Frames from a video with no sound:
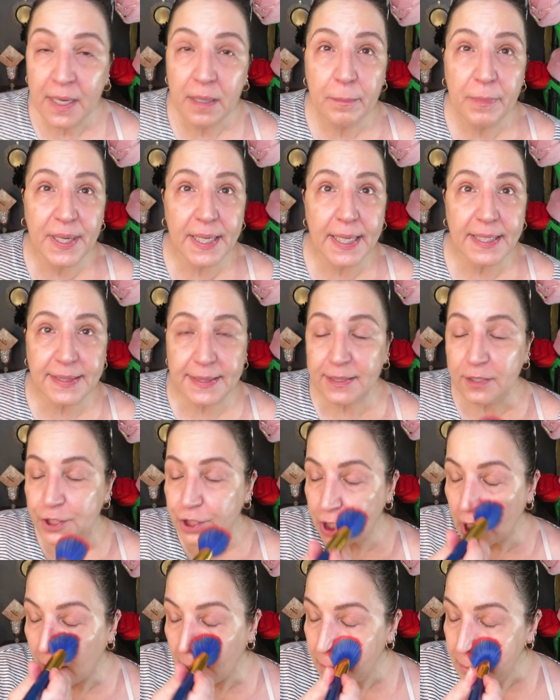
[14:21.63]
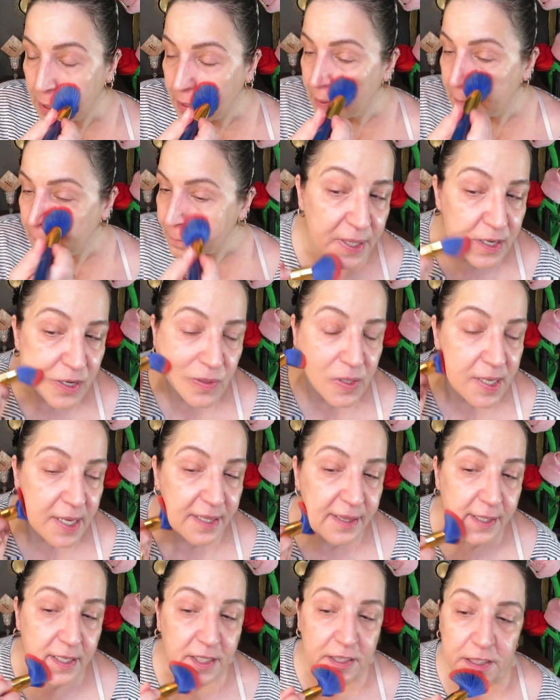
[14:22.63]
but that's their job. But you
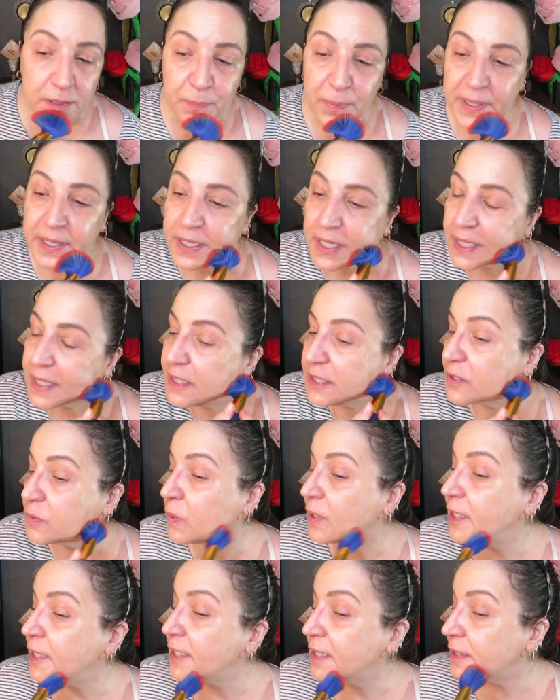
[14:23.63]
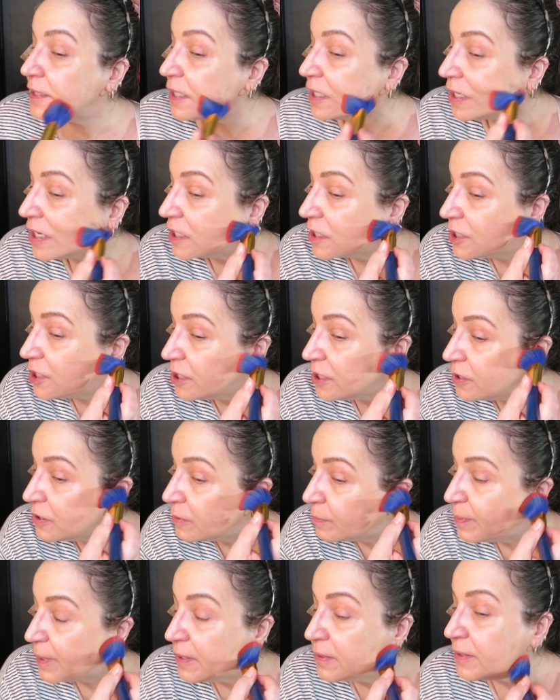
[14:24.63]
get the experience when they talk to you
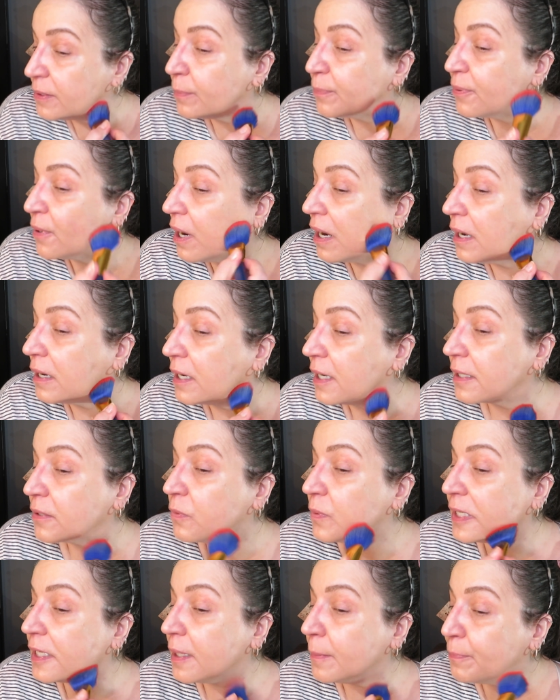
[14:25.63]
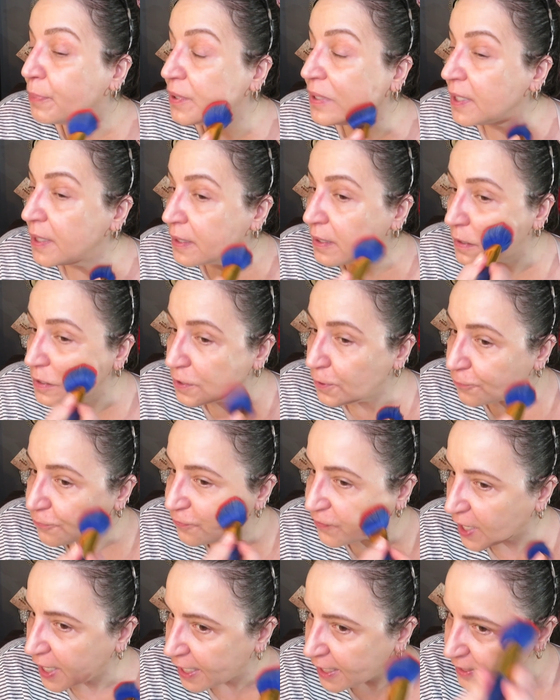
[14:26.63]
about the product, when they put it on your
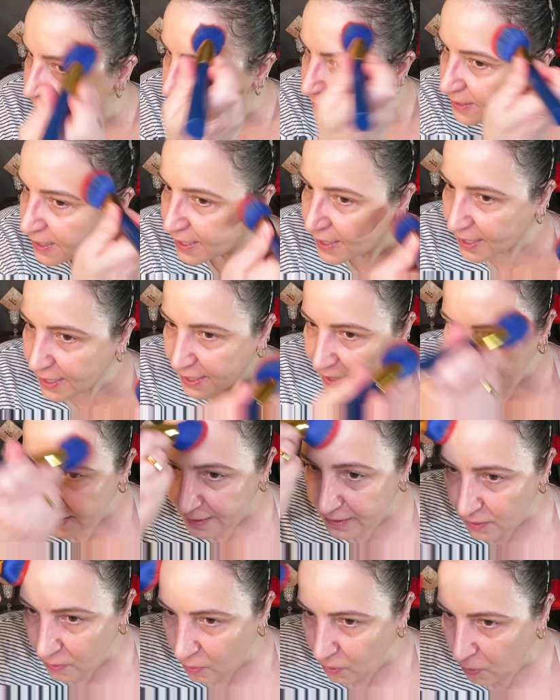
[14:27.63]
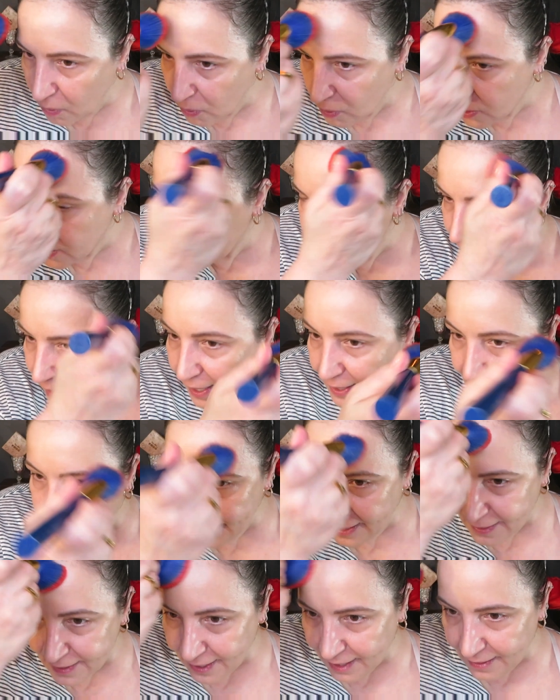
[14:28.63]
face, the whole,
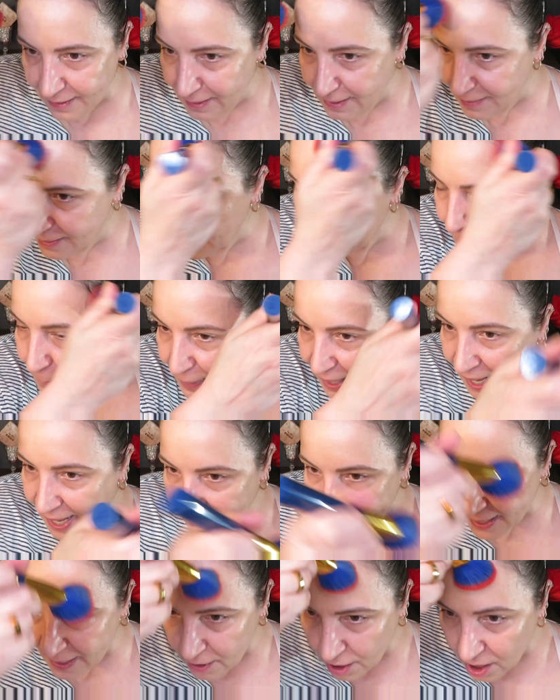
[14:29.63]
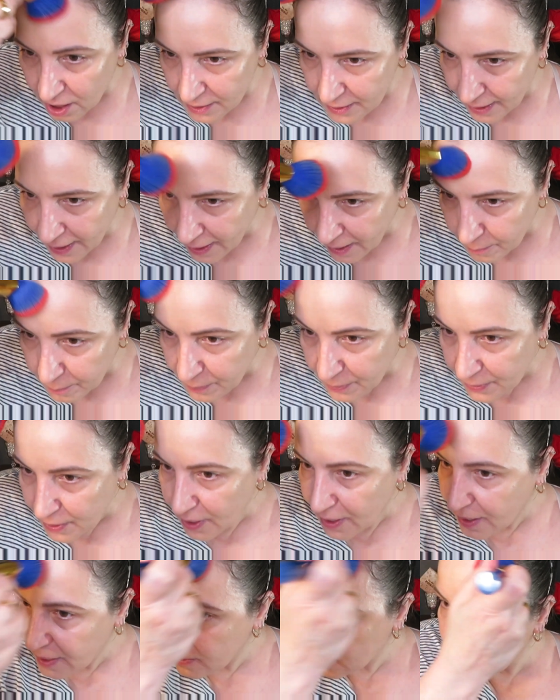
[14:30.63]
and they bag it all up.
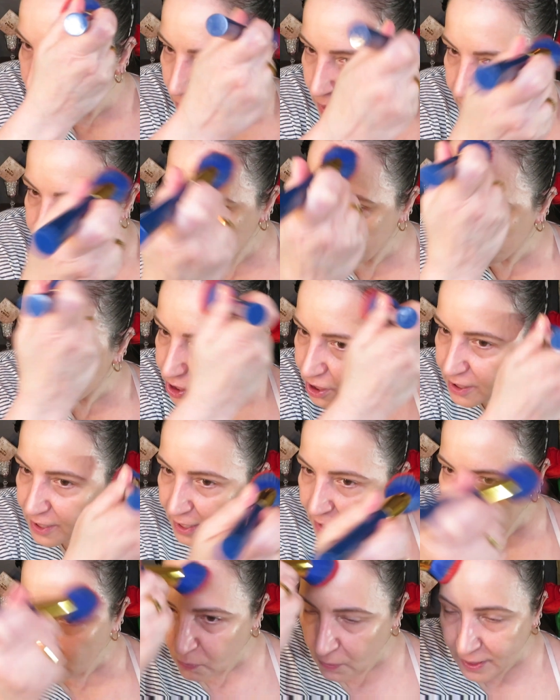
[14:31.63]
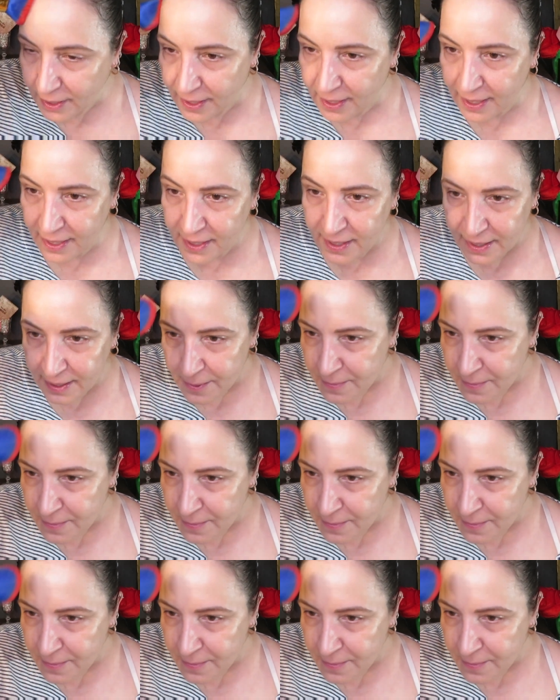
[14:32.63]
Or like Chanel, when they